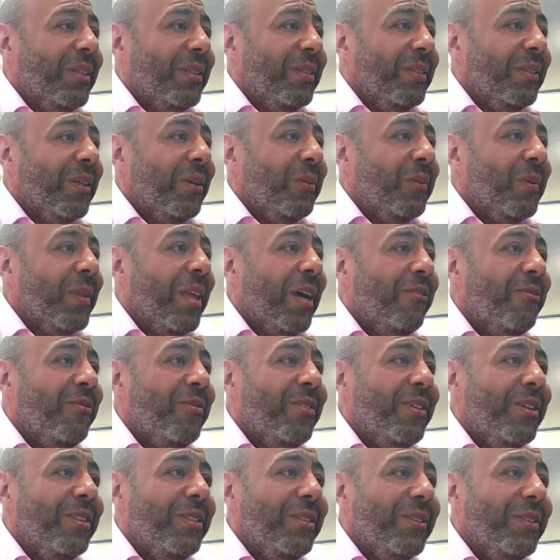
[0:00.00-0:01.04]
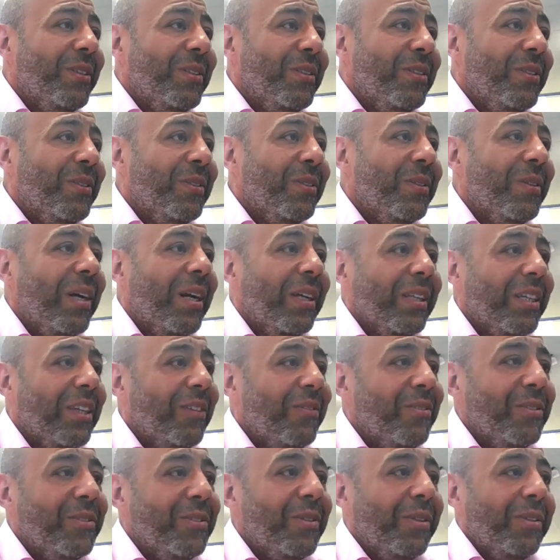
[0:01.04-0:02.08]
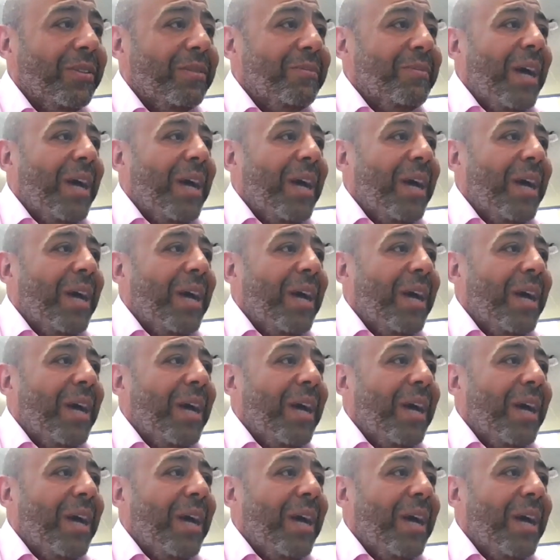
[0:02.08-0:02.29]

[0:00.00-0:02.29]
So without further ado, I'll give you Dr.